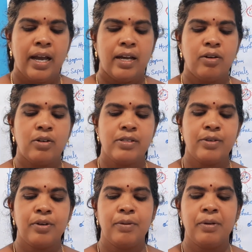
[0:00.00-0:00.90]
And
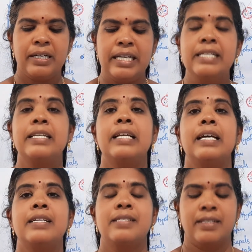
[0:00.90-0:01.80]
also one more detailed
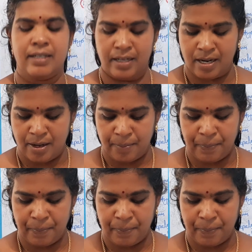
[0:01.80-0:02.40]
answer.